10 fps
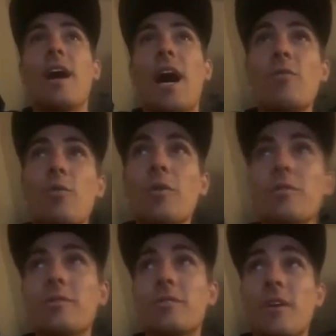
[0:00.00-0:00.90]
I haven't
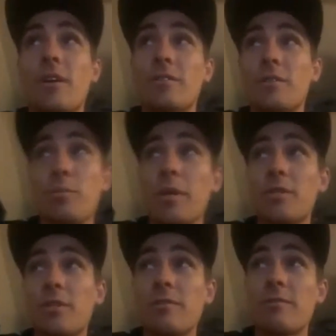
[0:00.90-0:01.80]
rode stock
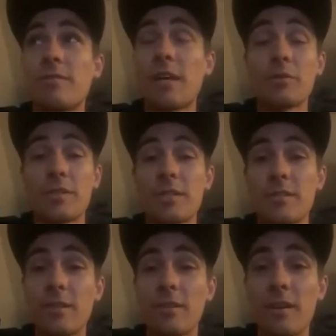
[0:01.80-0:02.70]
suspension. That was this
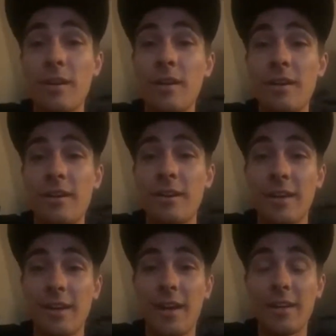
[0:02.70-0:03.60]
year,
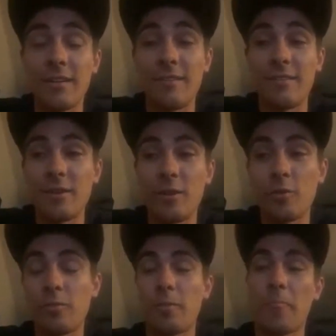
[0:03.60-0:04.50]
and
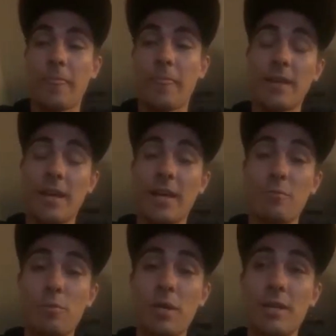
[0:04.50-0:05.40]
it
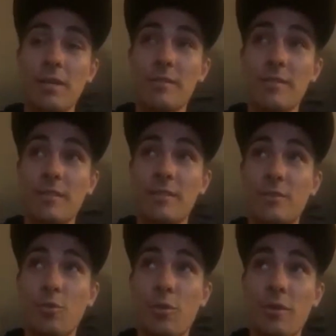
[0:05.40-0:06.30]
hadn't been since
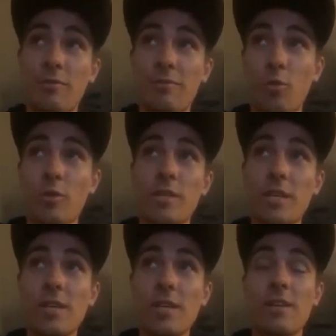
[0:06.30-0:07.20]

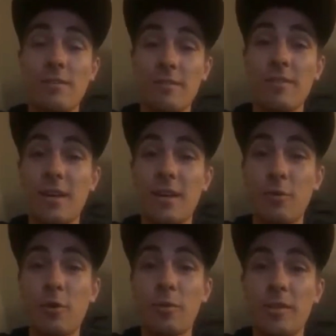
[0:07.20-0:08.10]
2014 that I
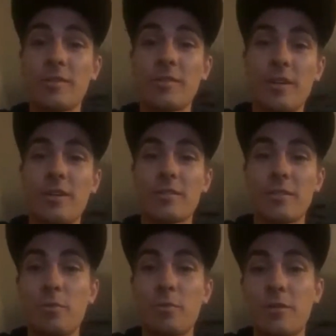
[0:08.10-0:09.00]
rode with the stock
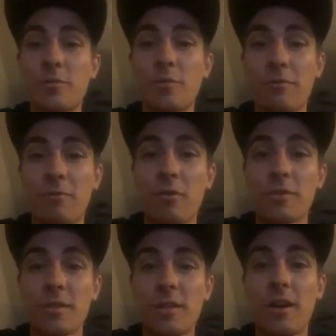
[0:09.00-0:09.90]
suspension when I
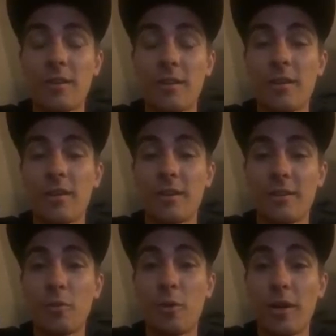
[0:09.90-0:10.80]
first got the
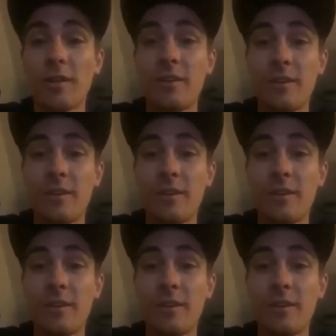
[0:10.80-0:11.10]
quad,